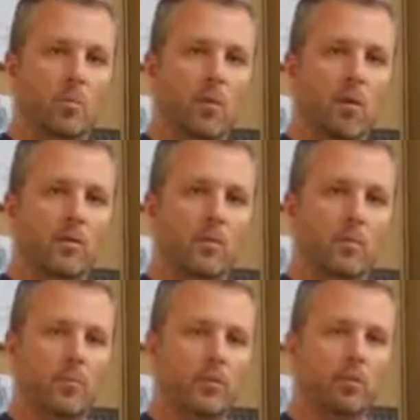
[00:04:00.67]
you mark the
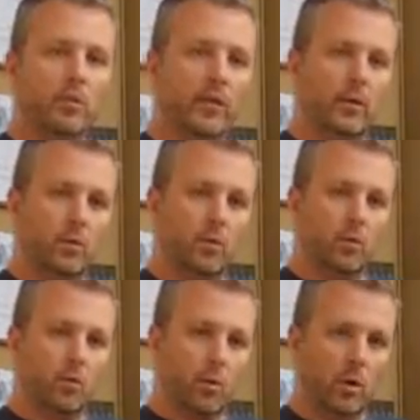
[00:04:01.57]
pool sheet with
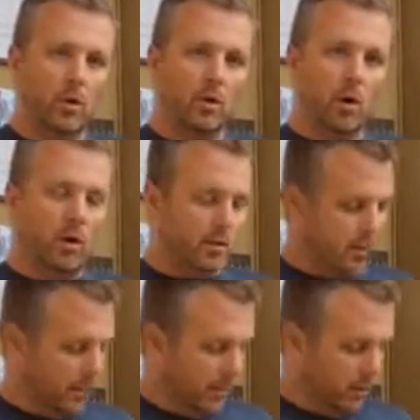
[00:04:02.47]
who won and
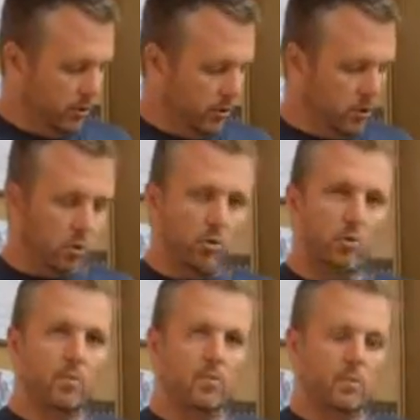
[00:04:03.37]
lost, and make sure you circle.